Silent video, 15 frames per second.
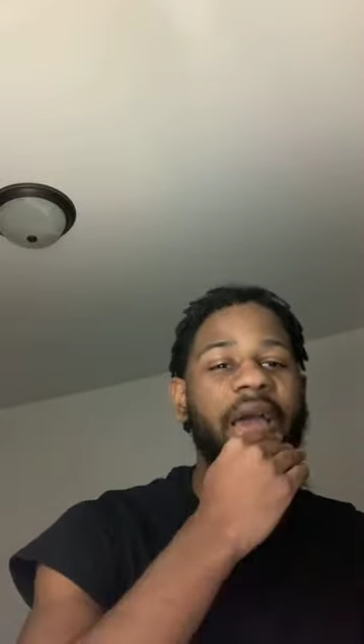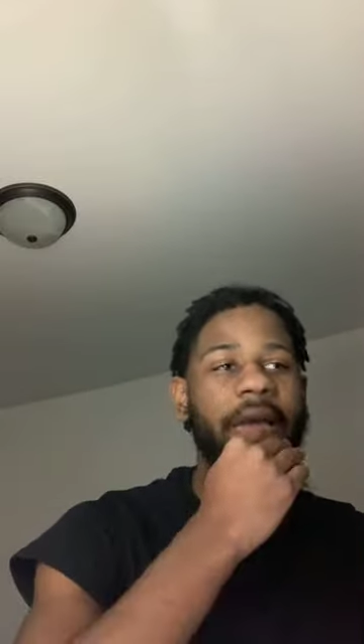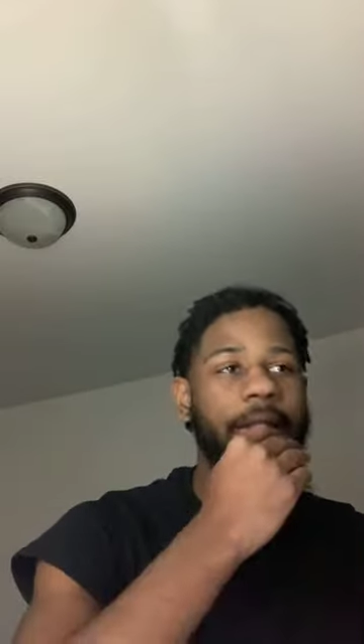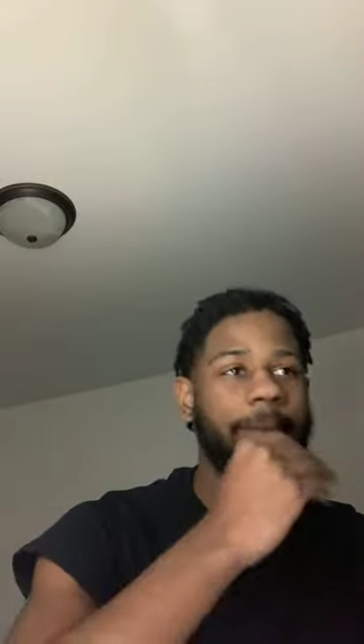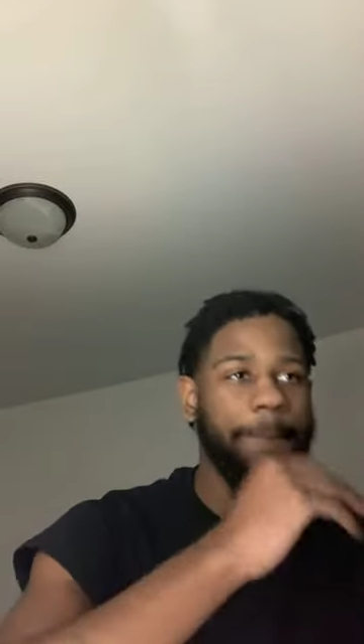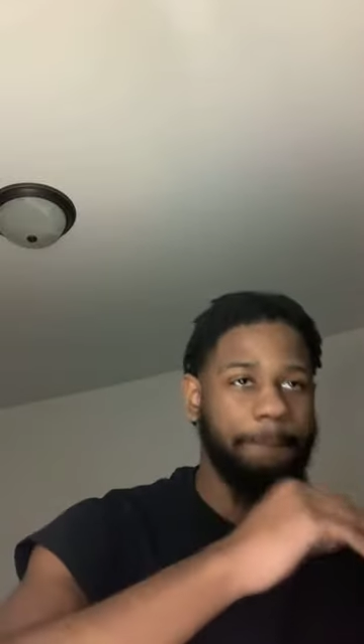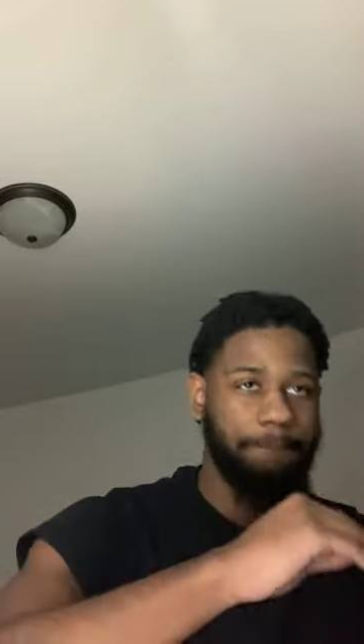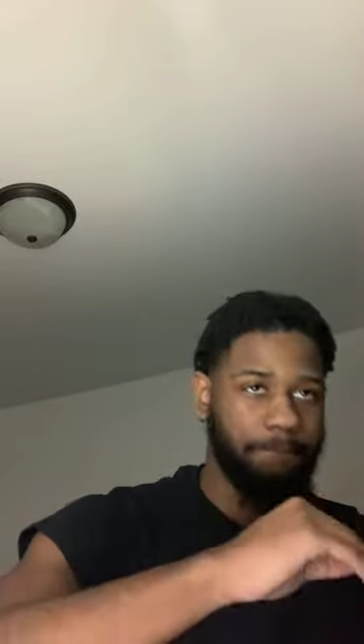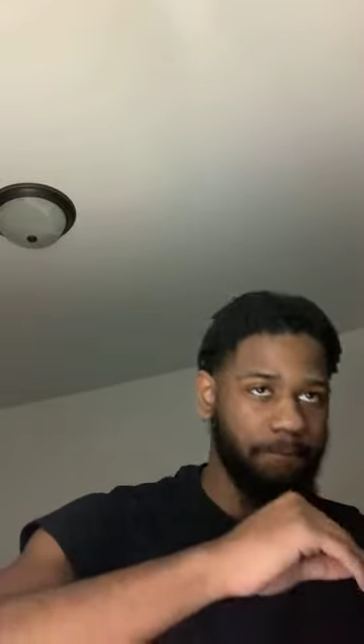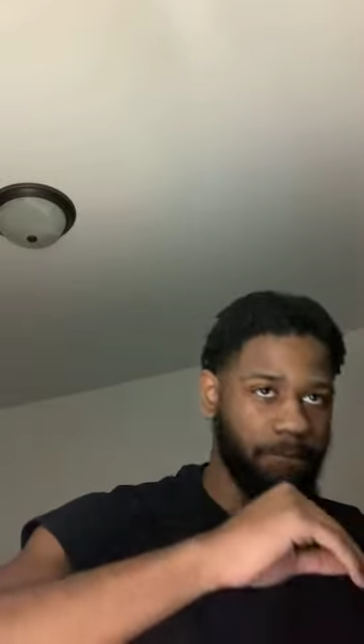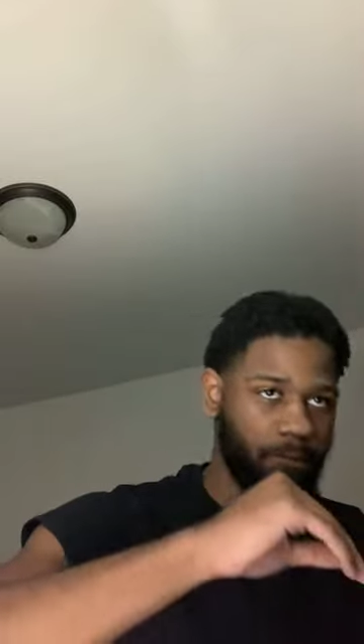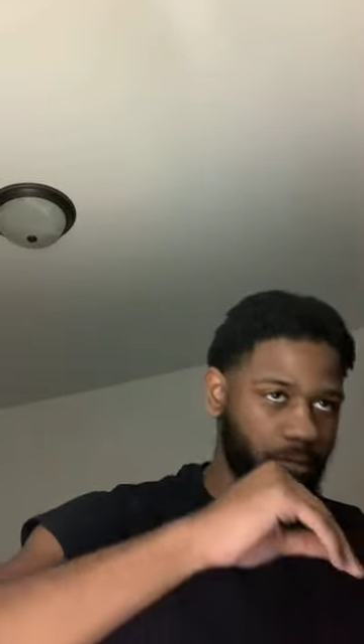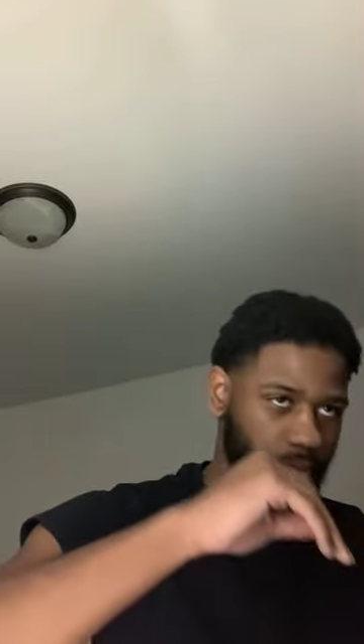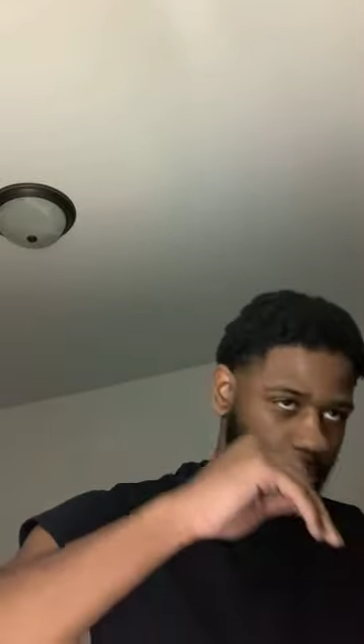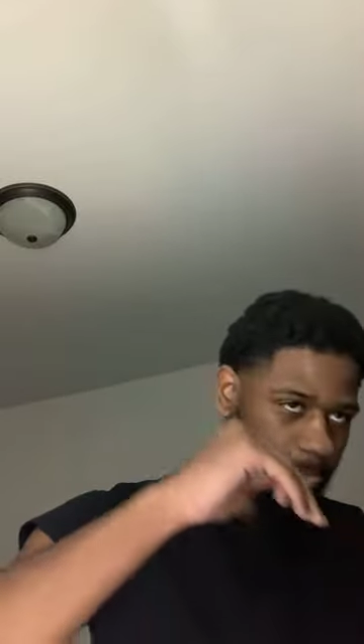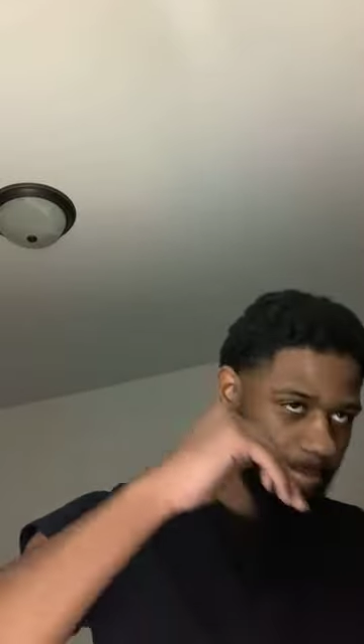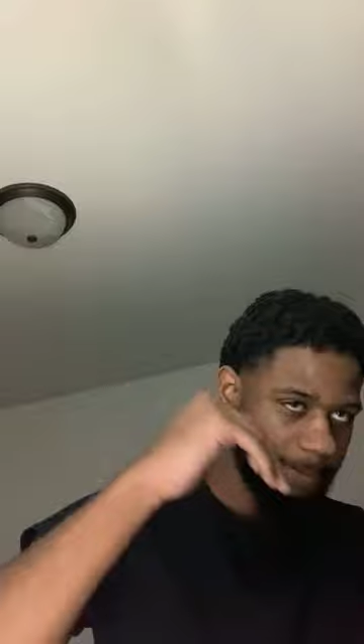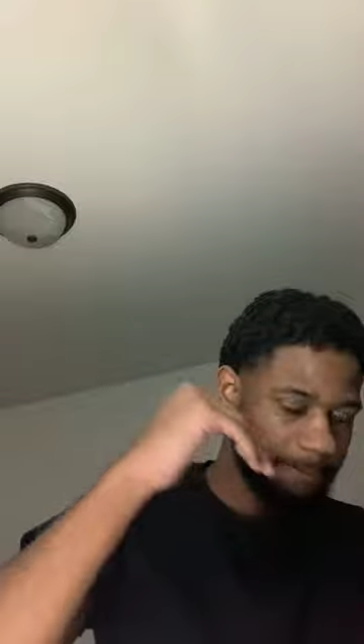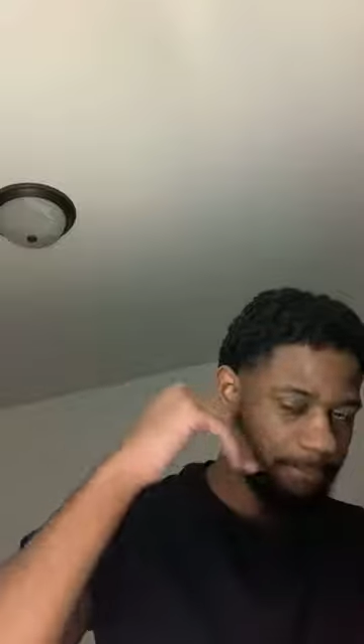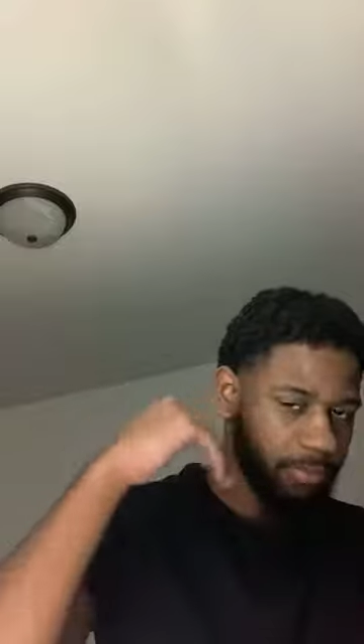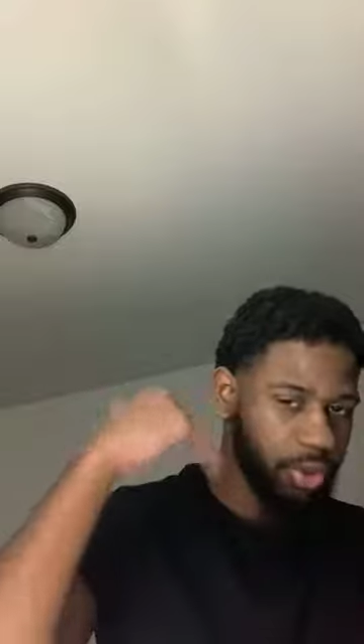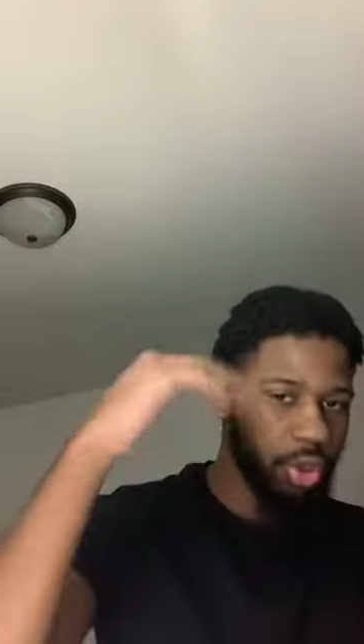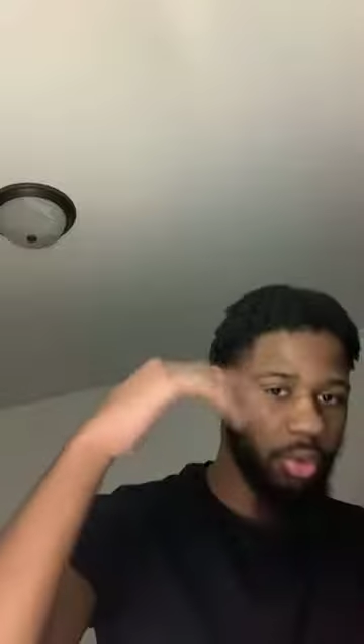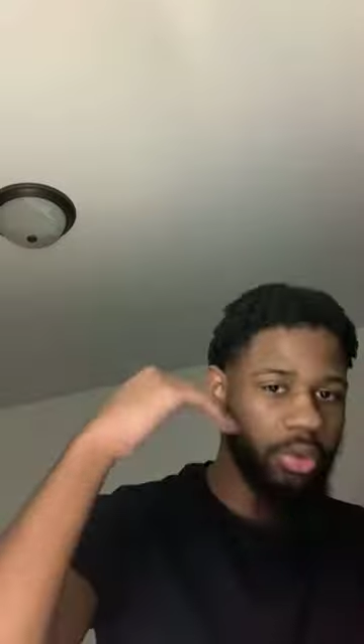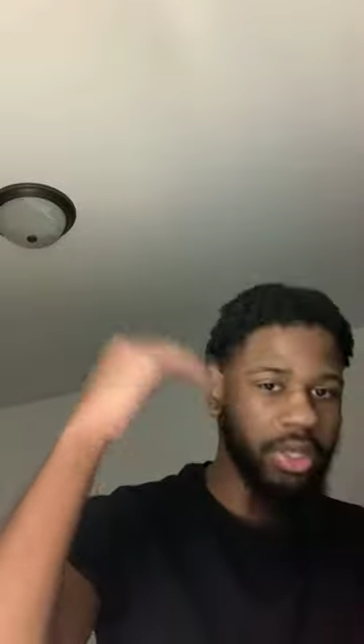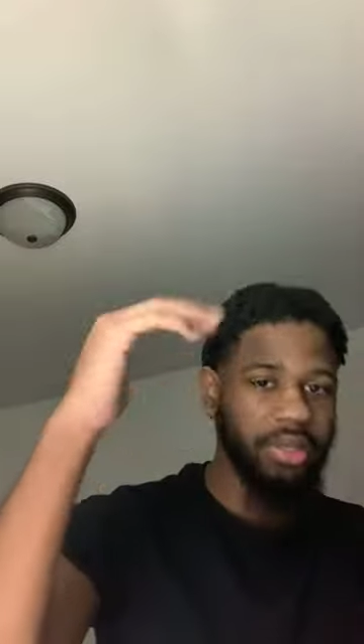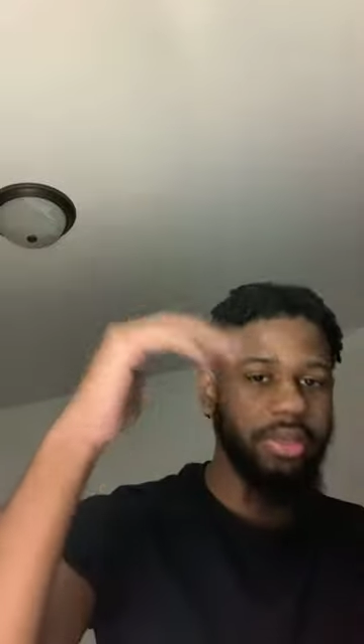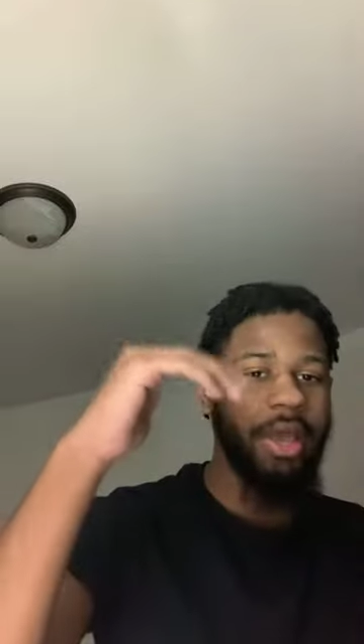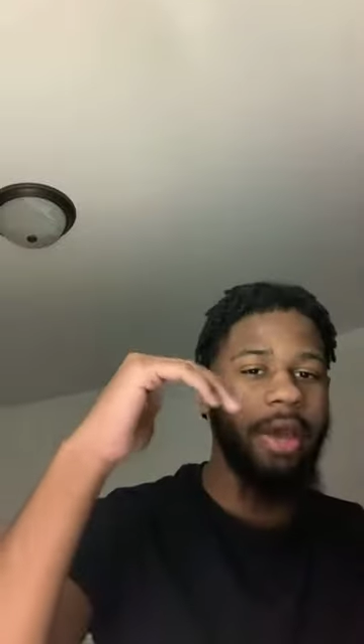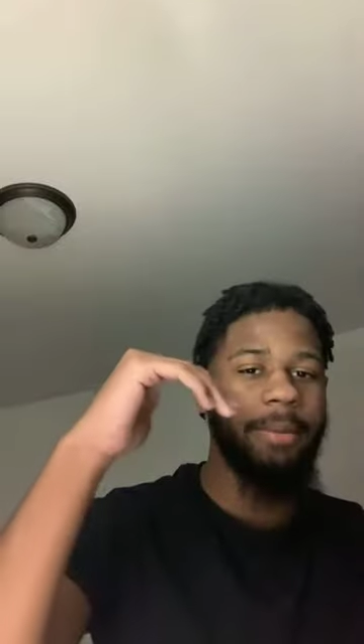you're going to get that by fearing the
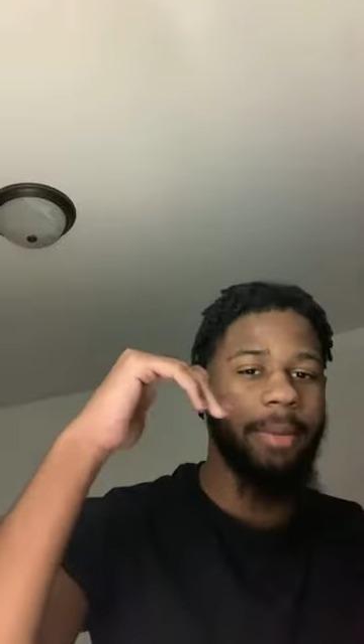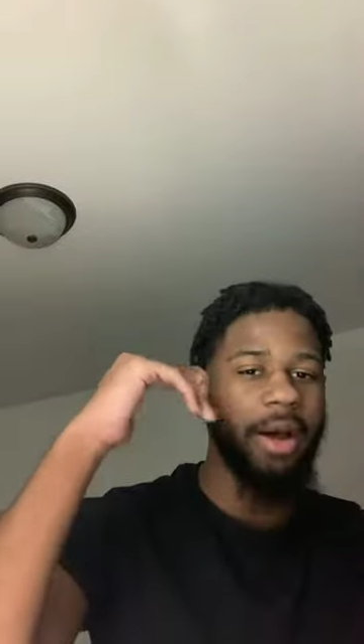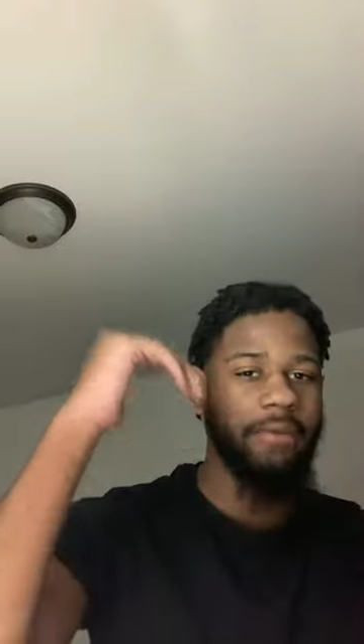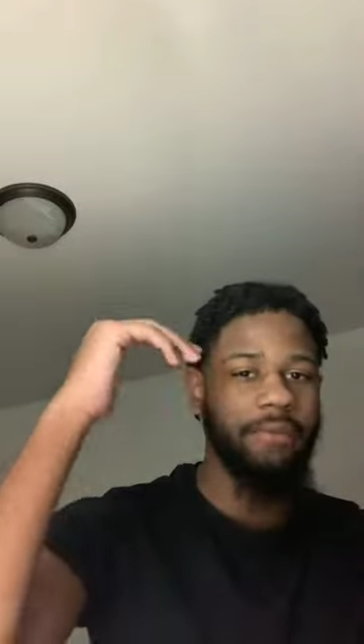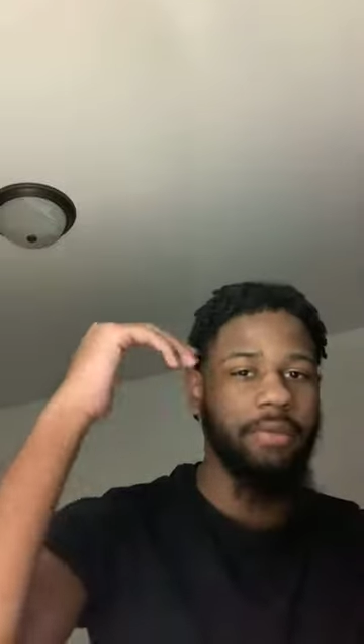Lord and